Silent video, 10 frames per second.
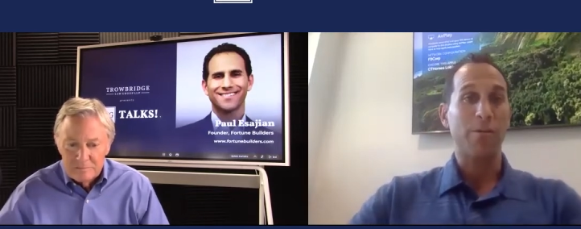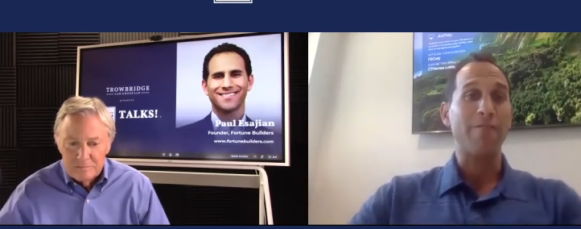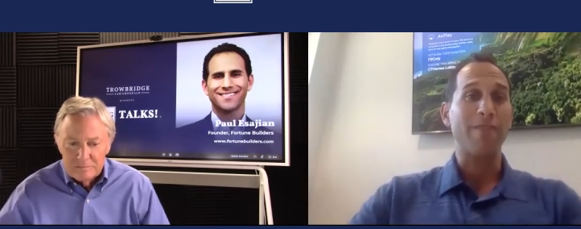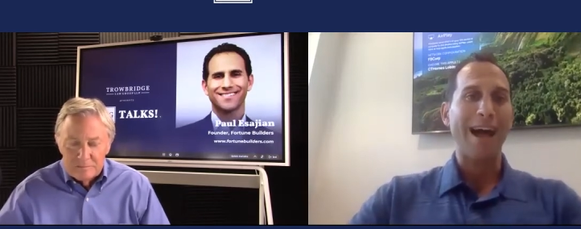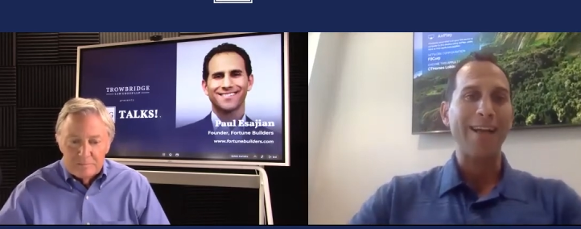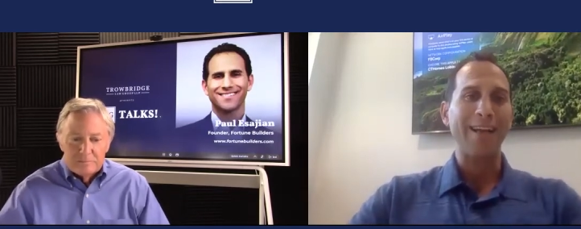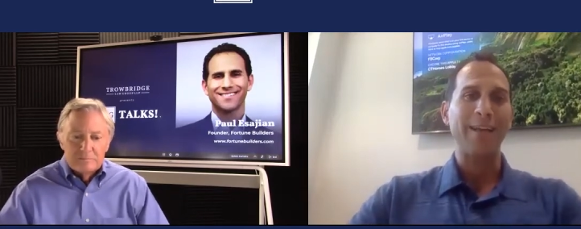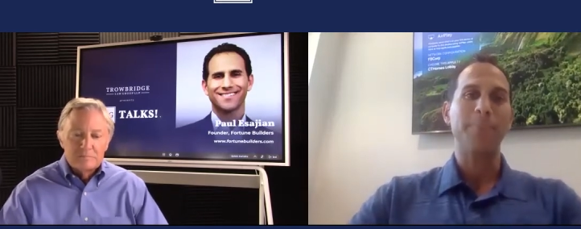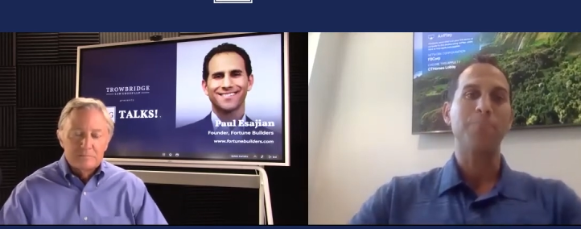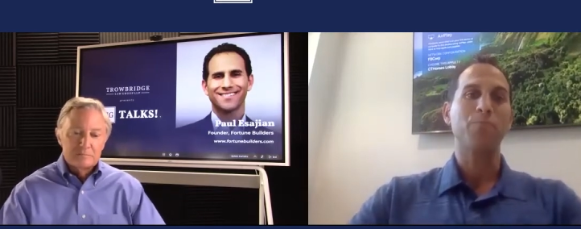
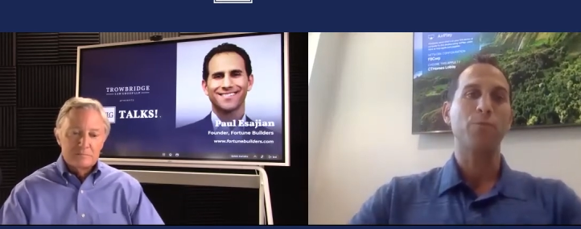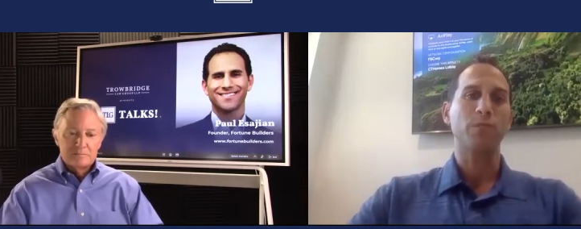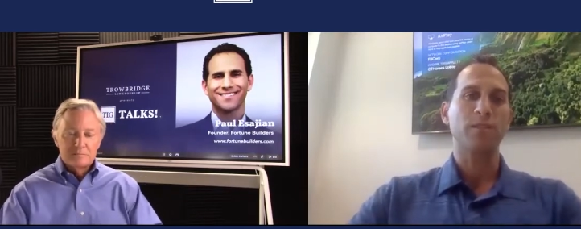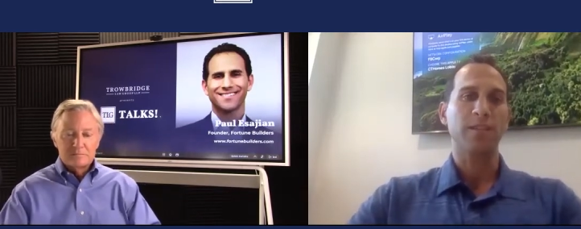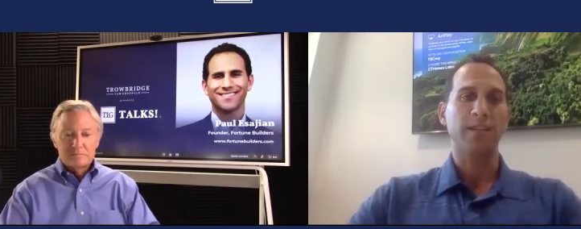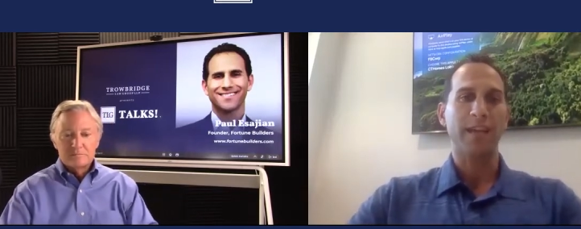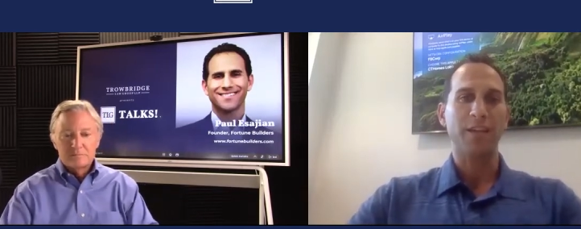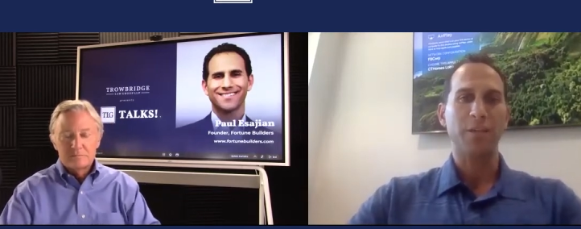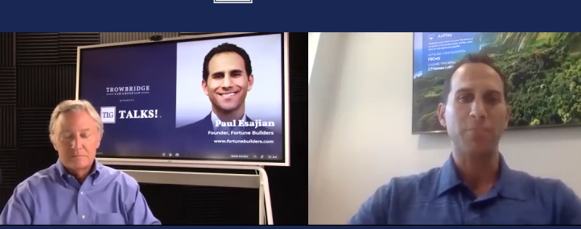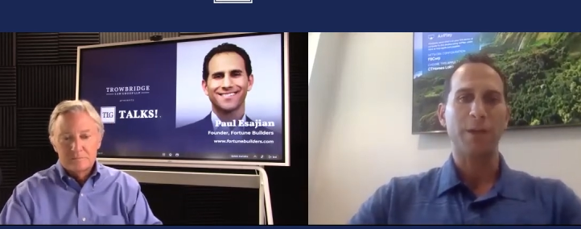Speaker 1: providing through the
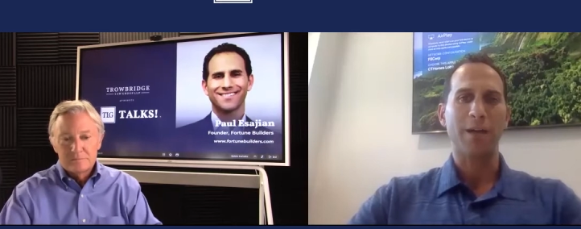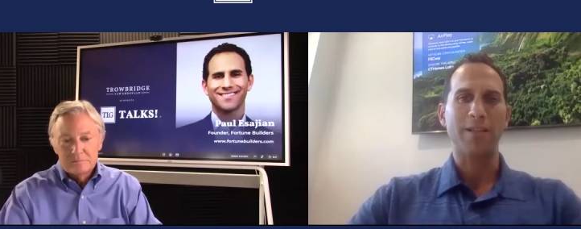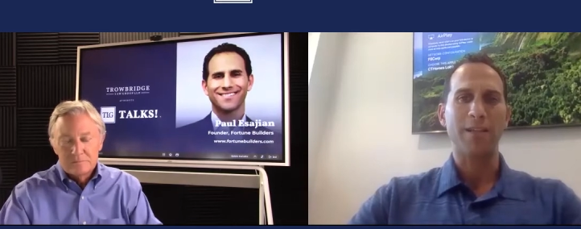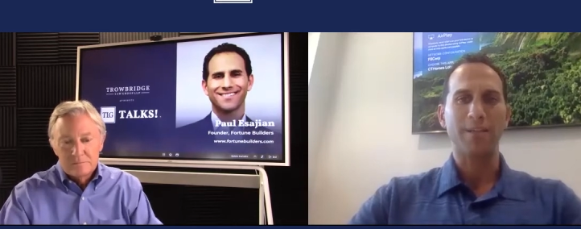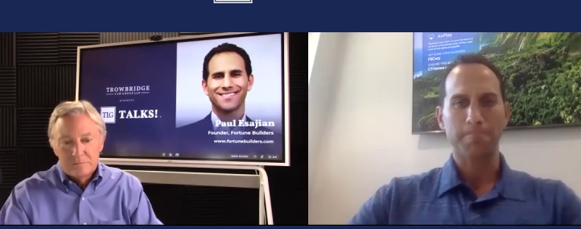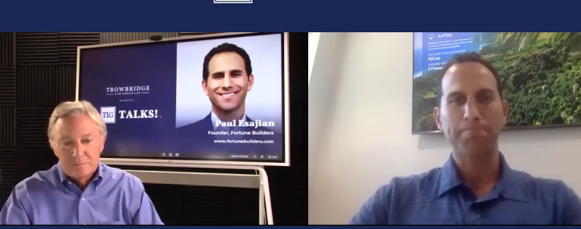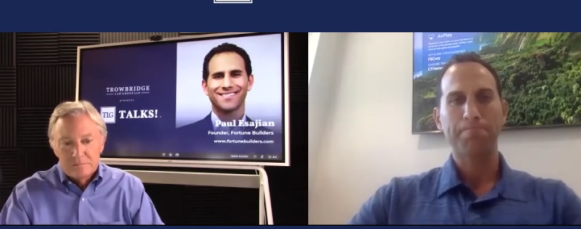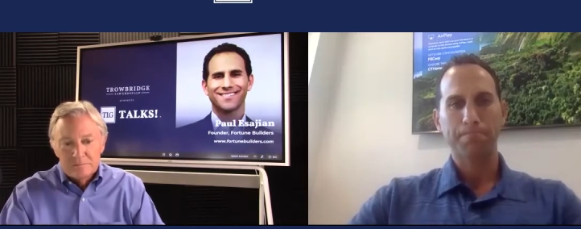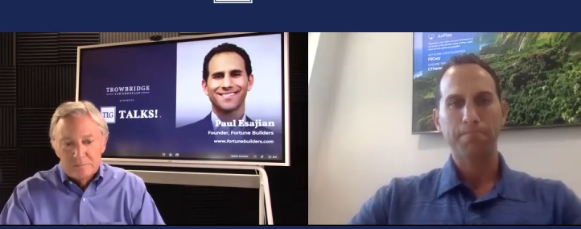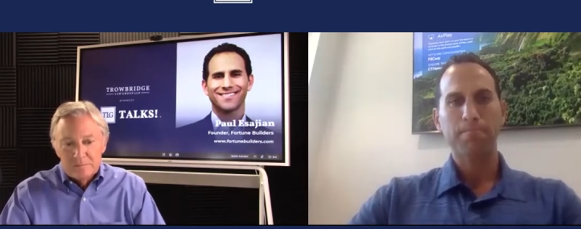syndication process.
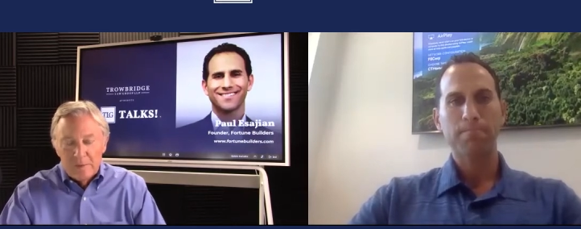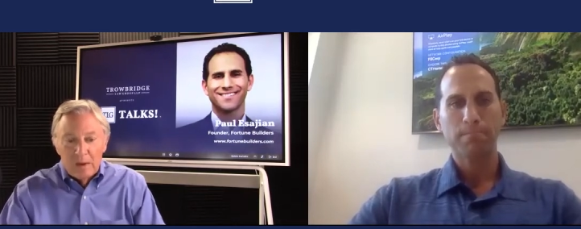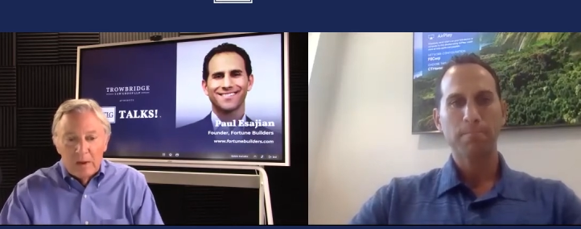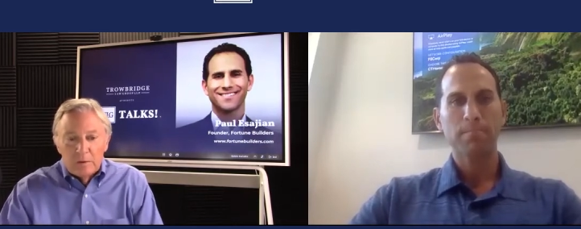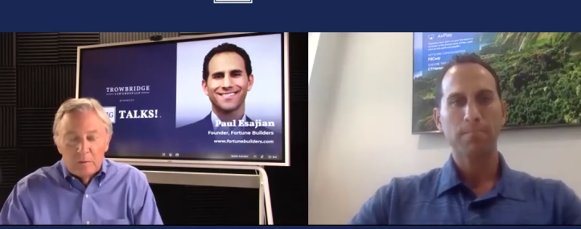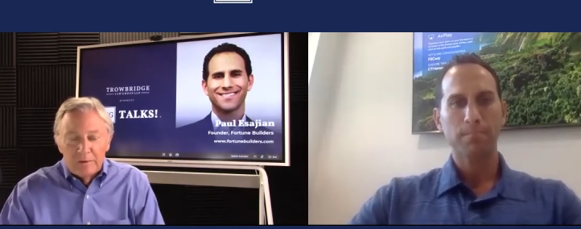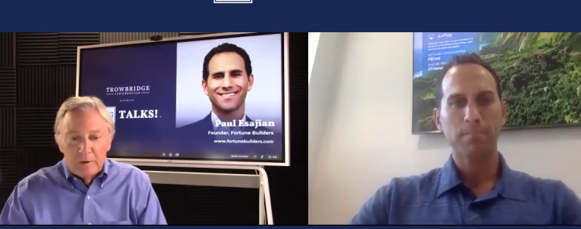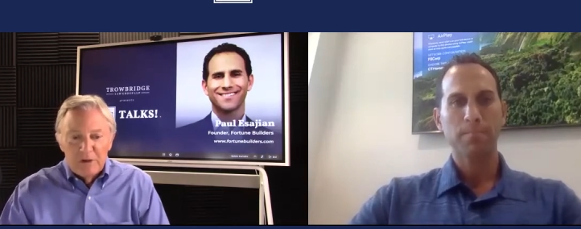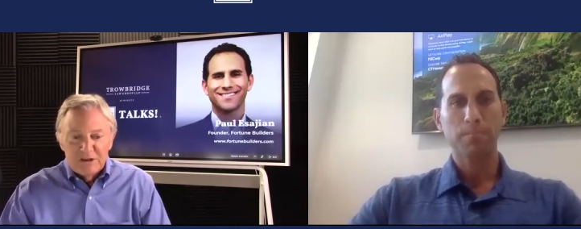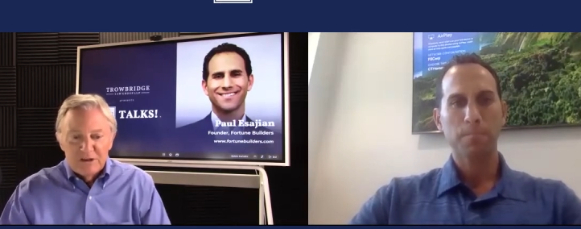
Speaker 2: Well, there
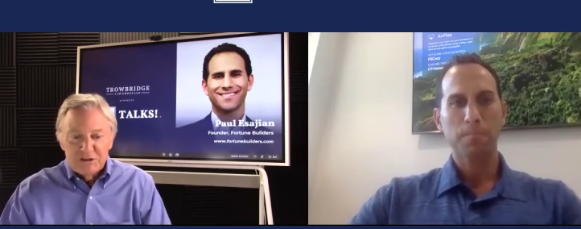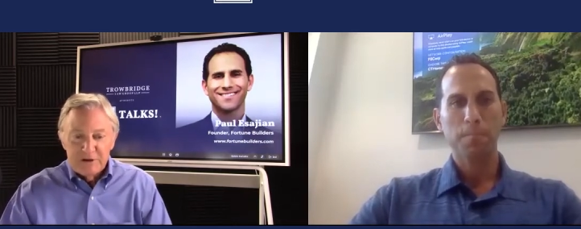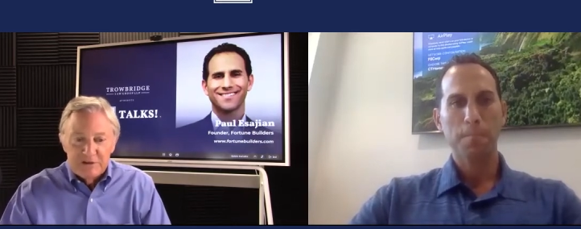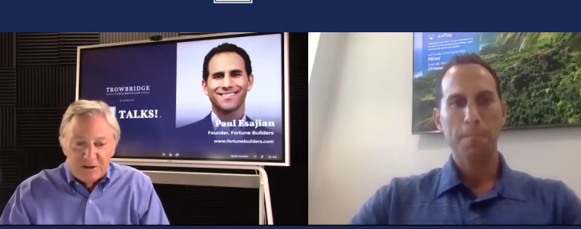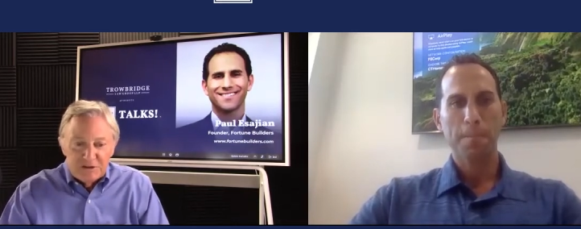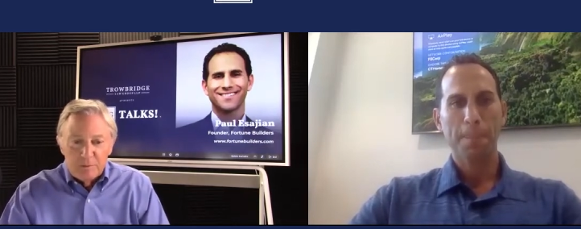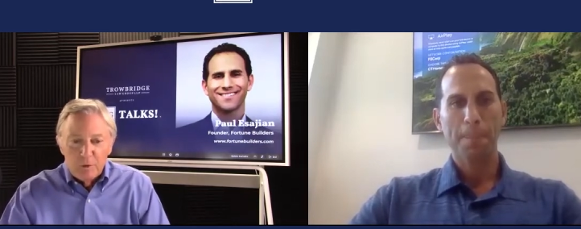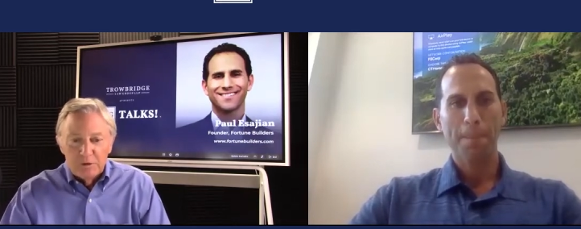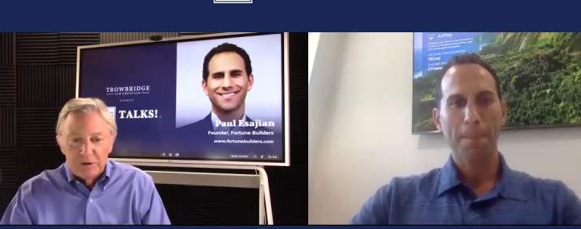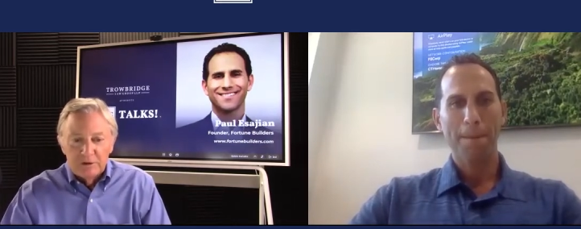must be a
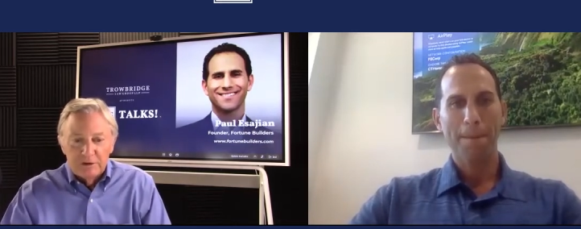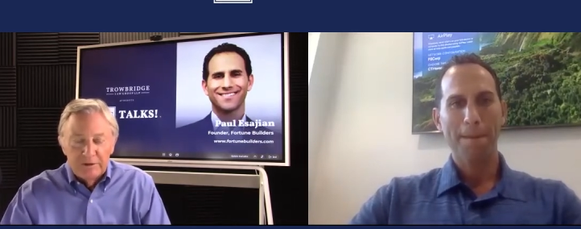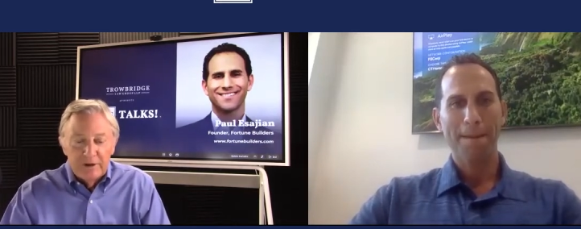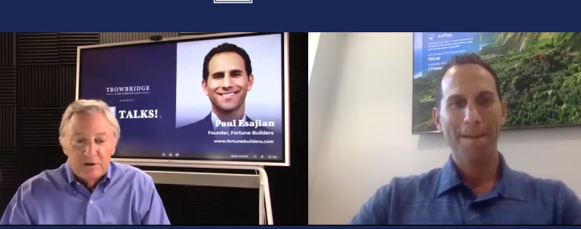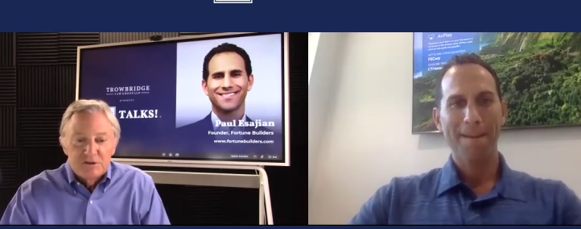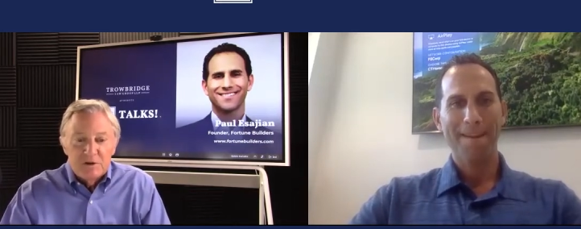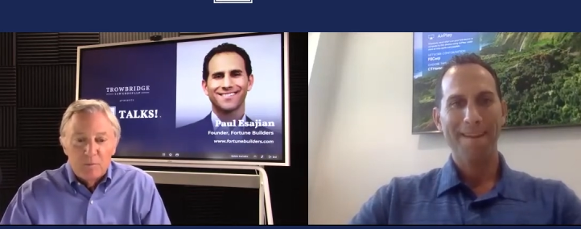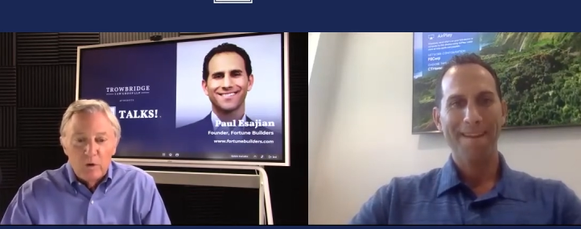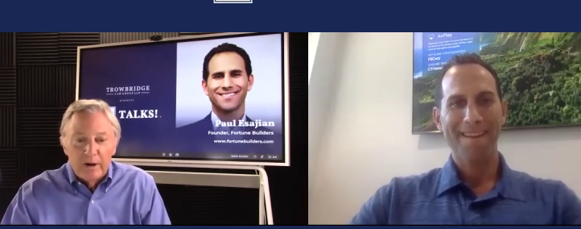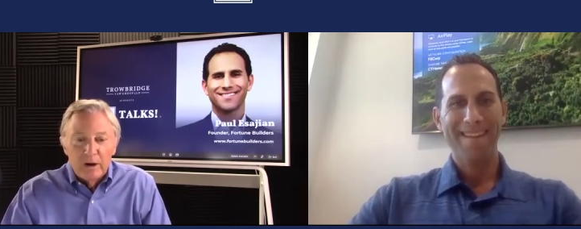testimonial in there
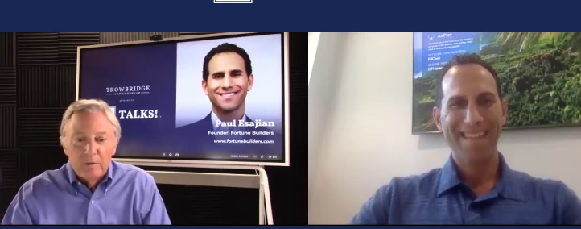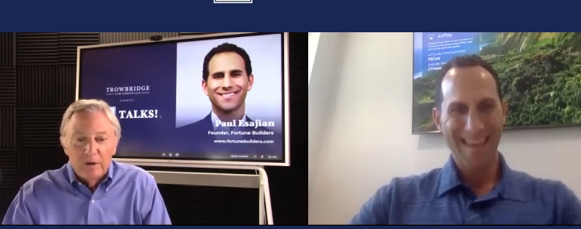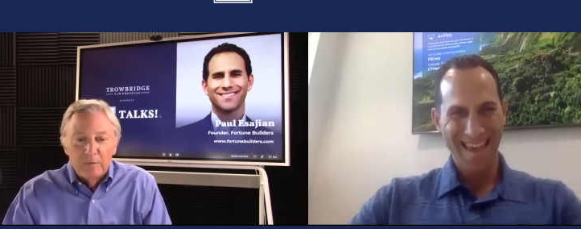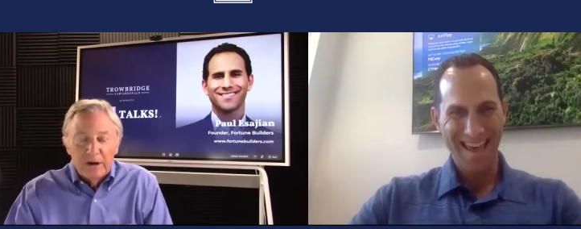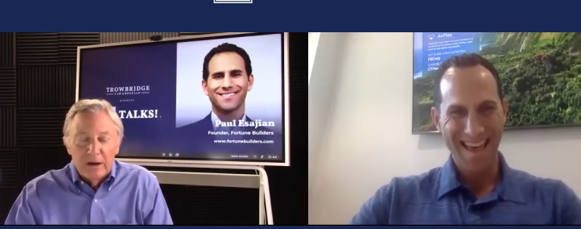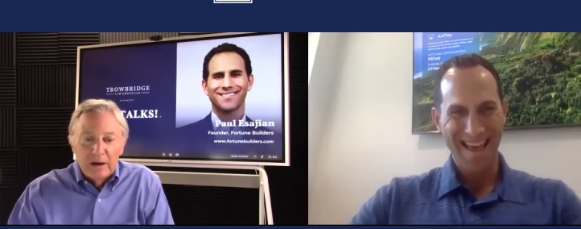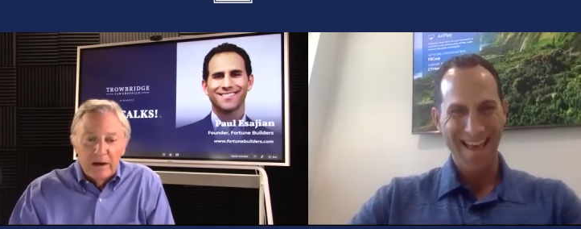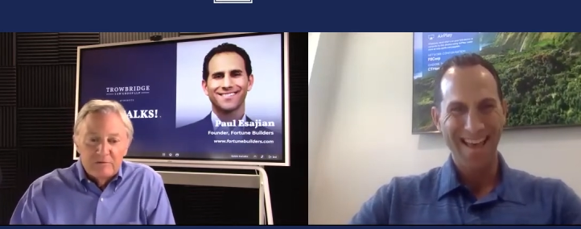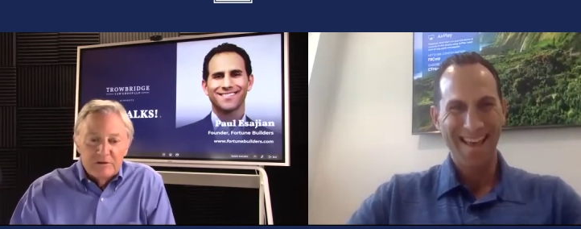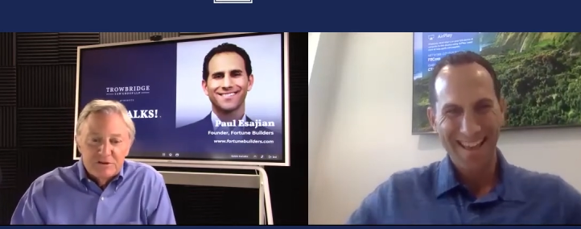somewhere when I
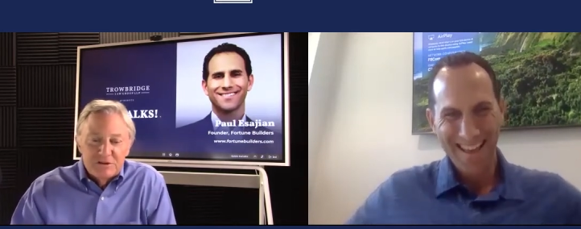harvest